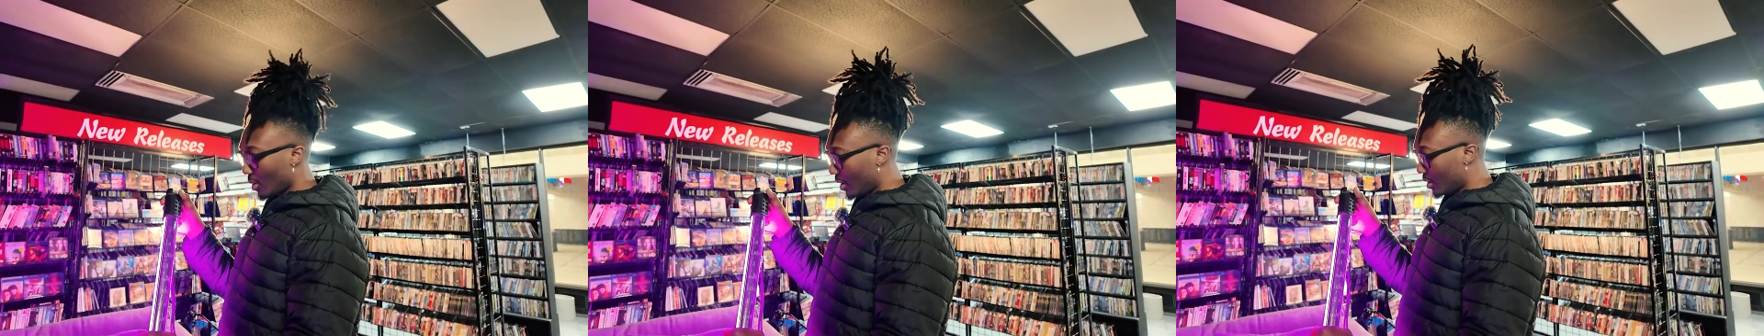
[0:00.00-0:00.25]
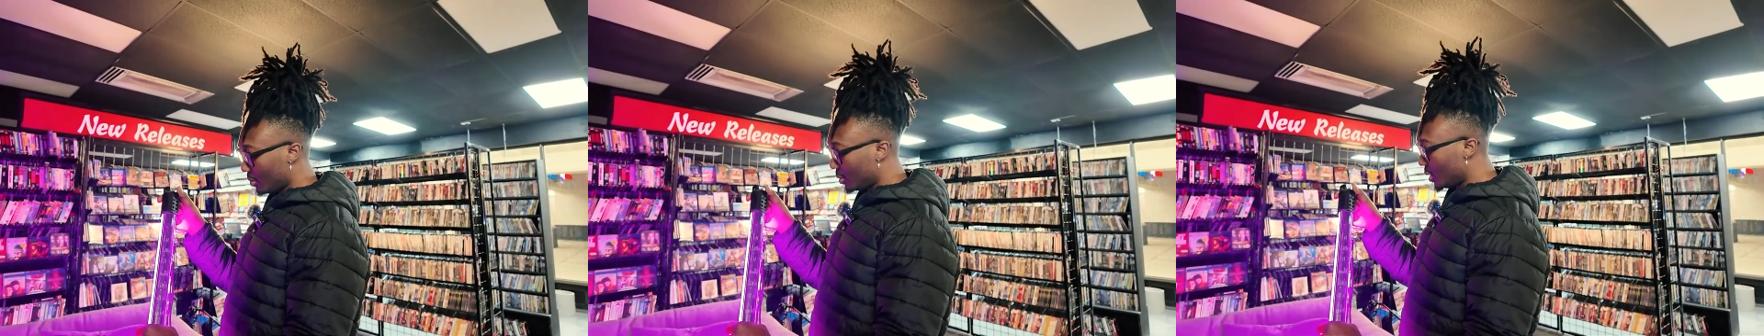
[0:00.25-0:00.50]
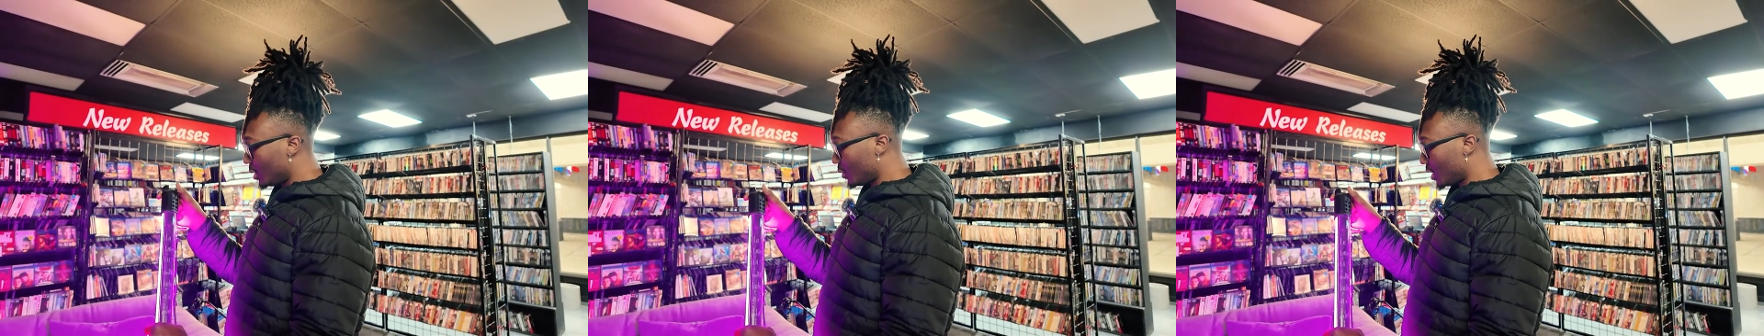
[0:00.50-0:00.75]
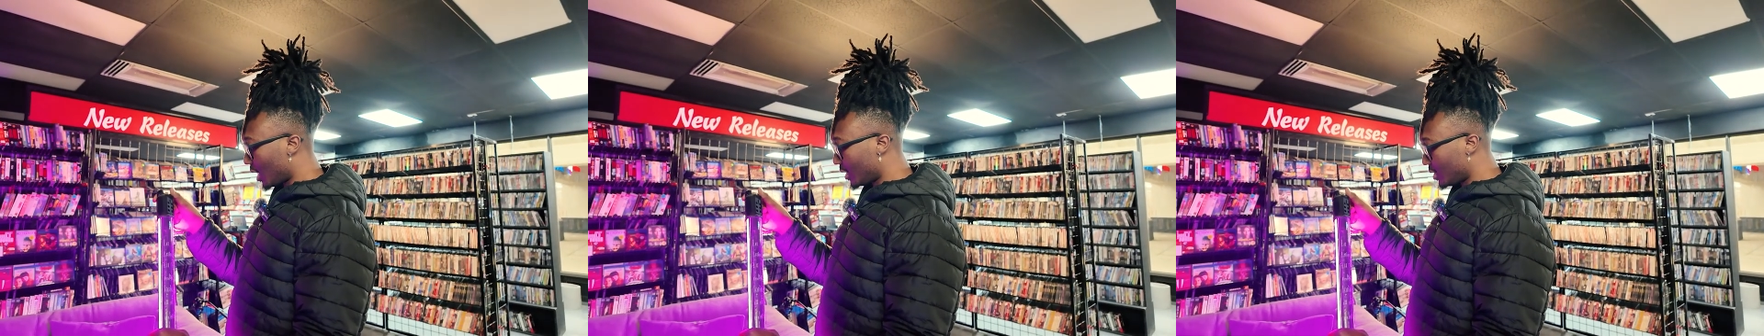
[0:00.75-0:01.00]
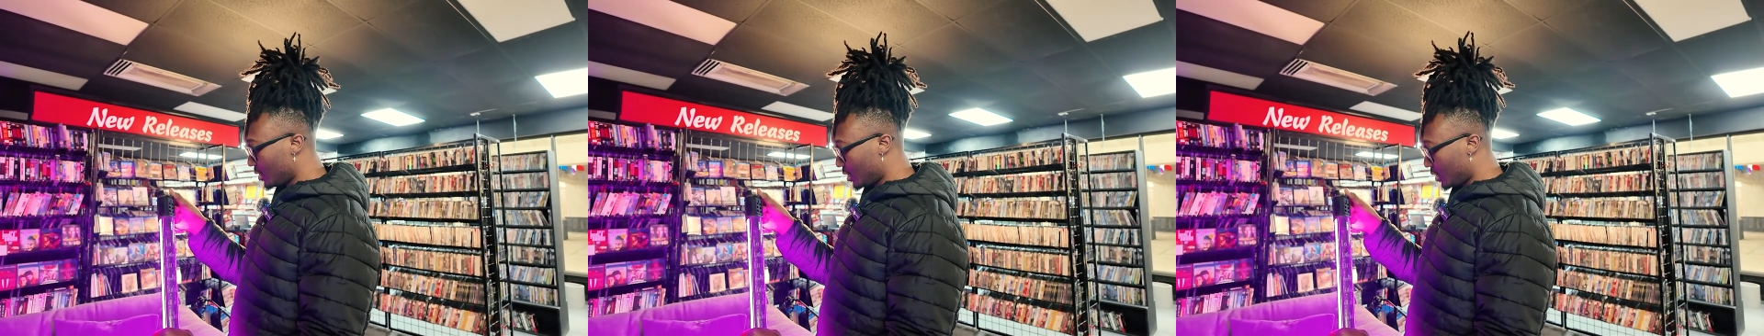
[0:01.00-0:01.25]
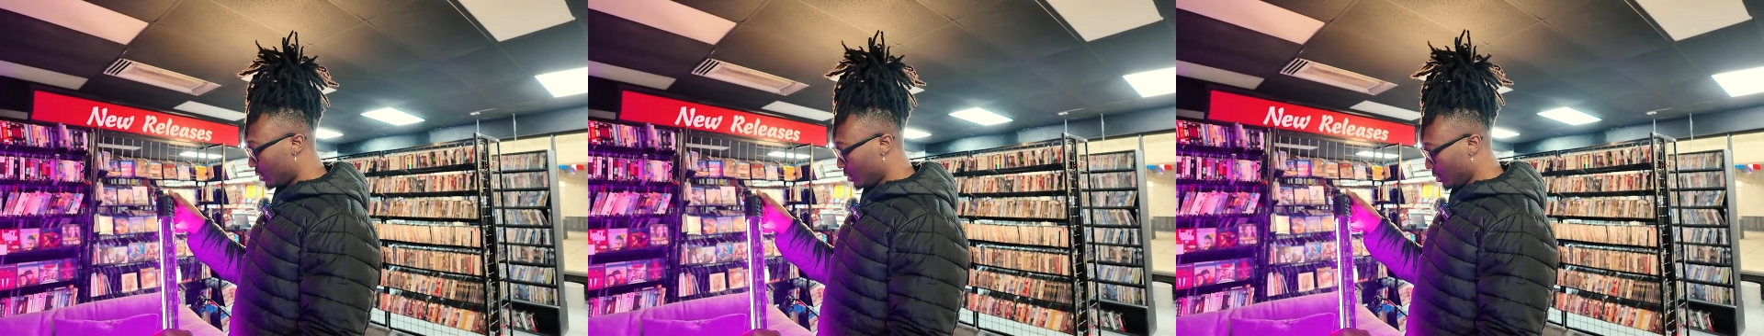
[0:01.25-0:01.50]
Gotta completely relight the
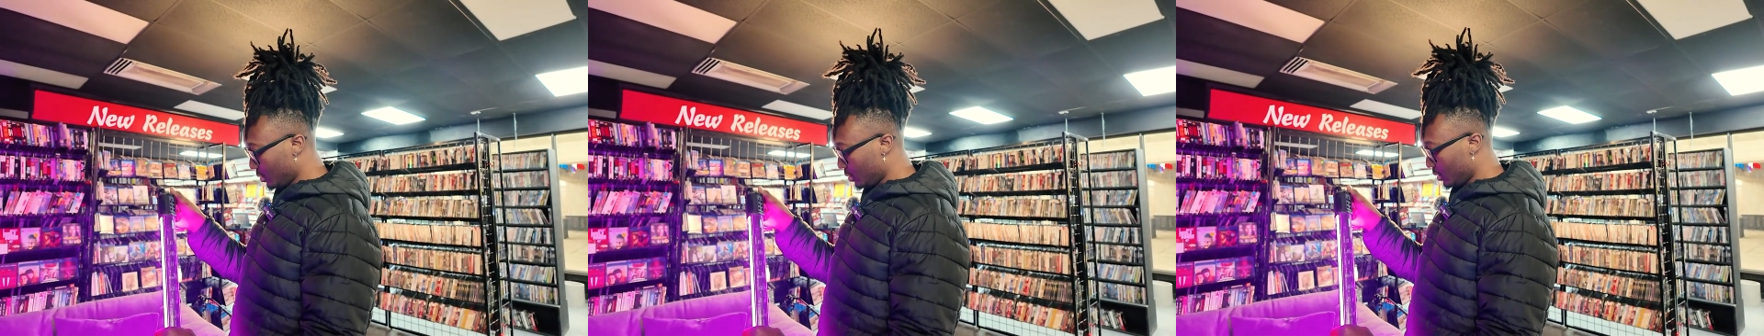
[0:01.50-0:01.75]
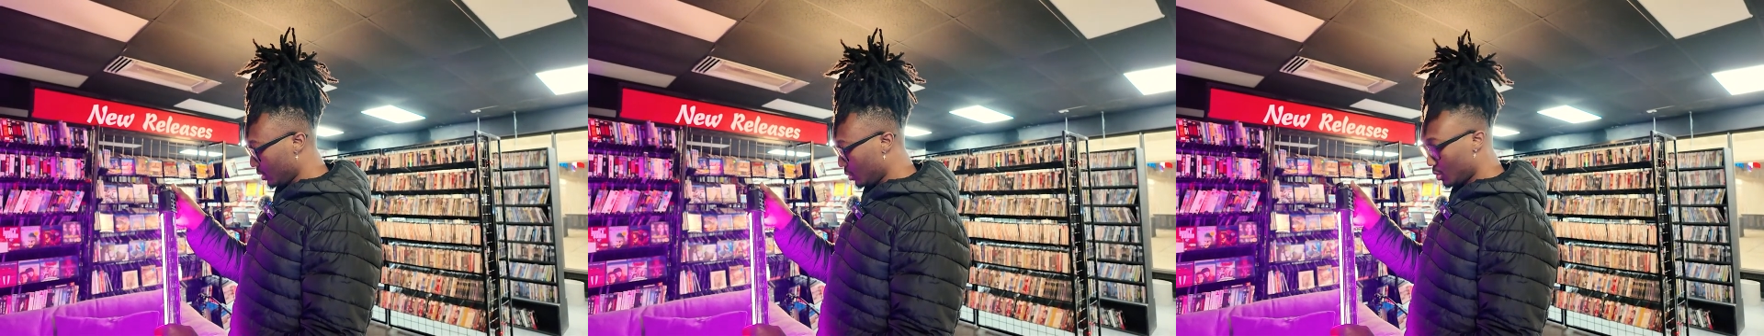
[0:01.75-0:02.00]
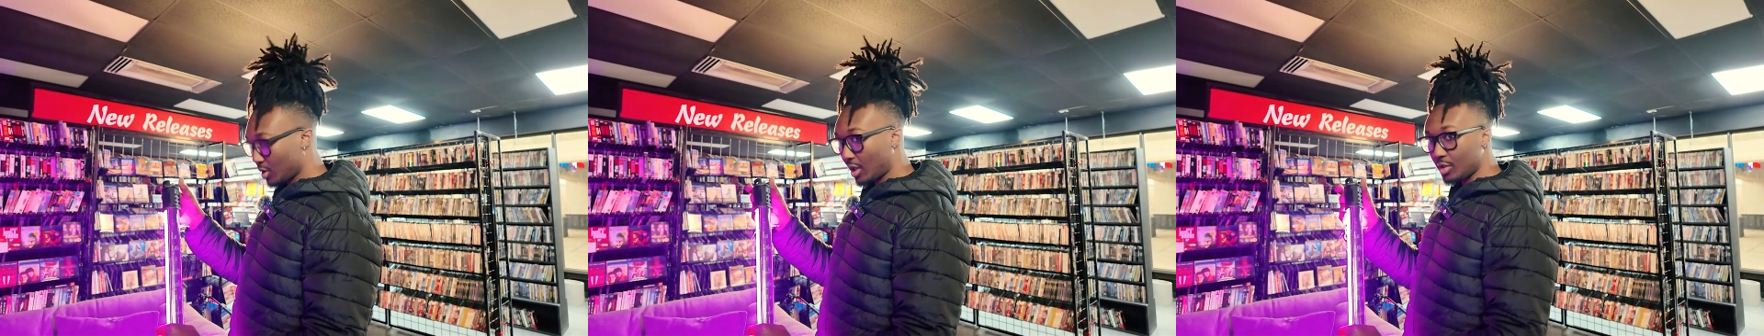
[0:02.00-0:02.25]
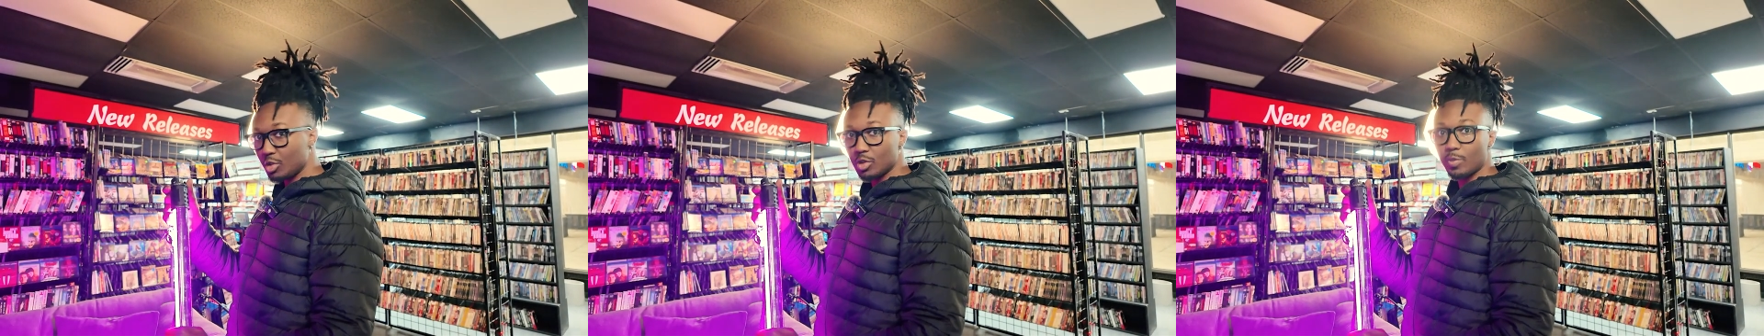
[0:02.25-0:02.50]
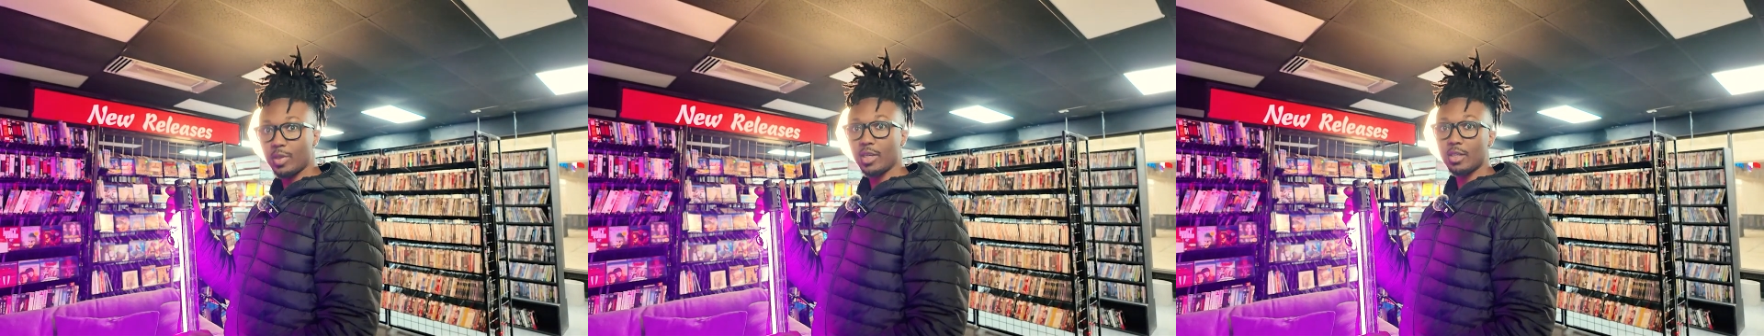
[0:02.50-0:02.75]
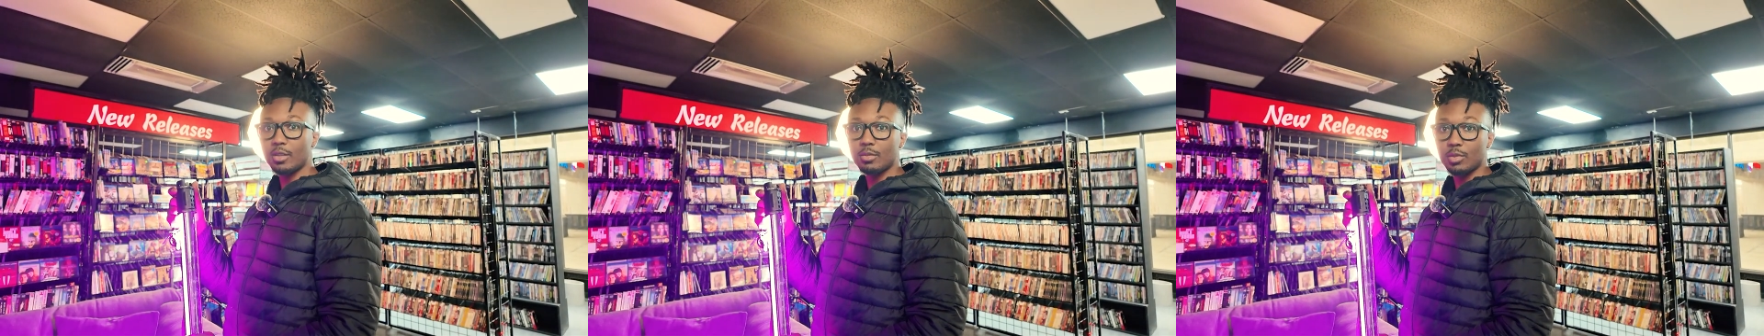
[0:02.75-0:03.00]
scene. Try to use
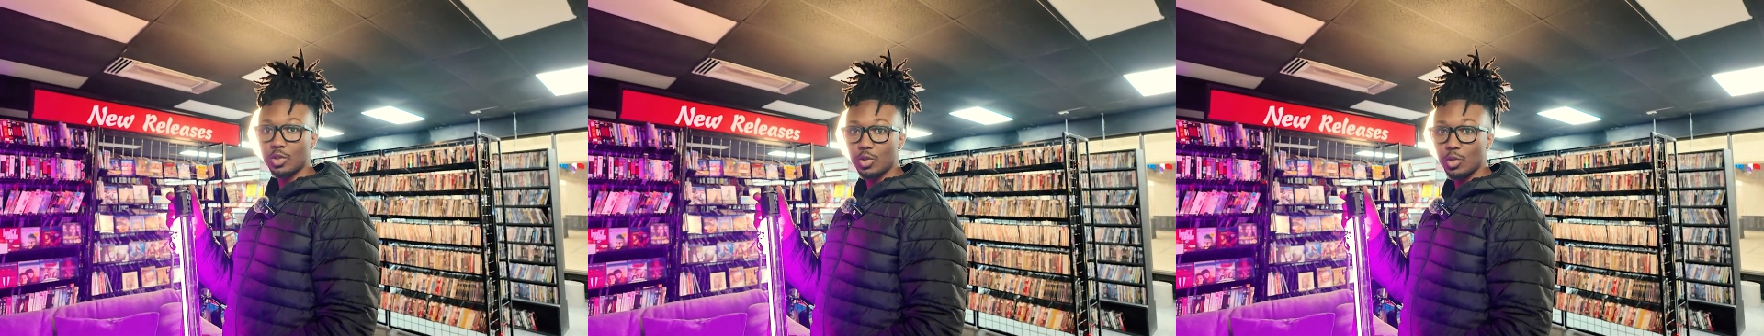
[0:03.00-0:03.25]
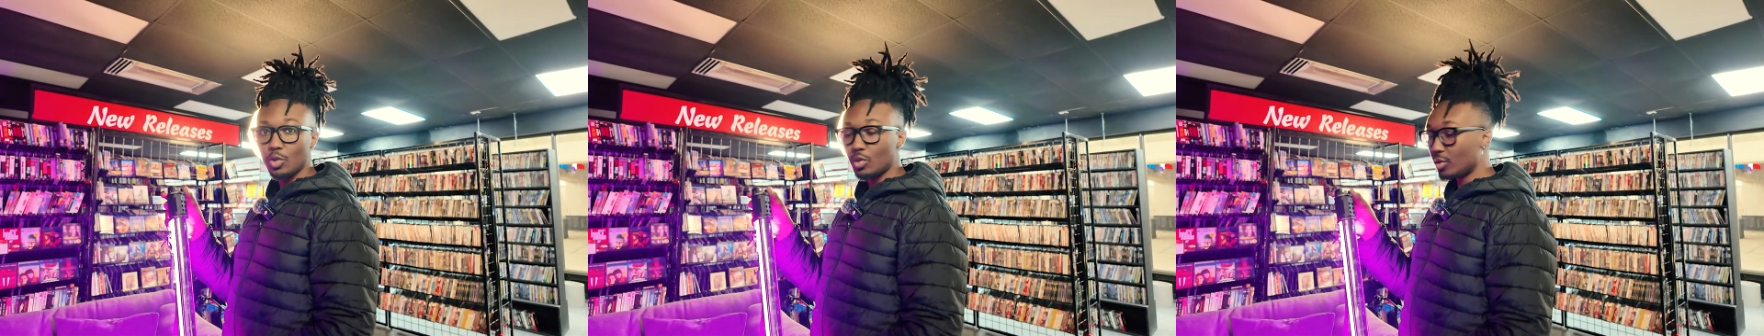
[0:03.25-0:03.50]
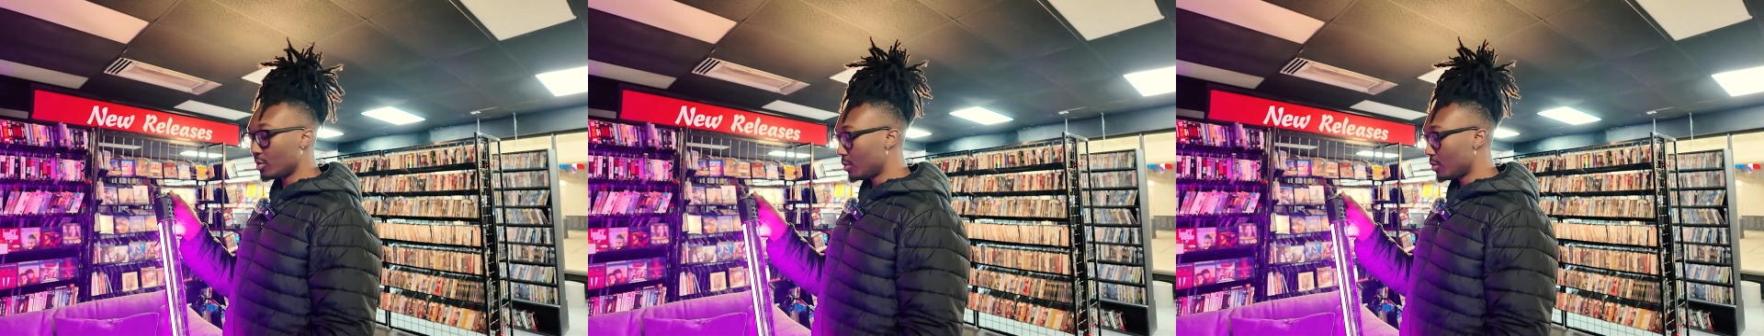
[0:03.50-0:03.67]
pink, blue,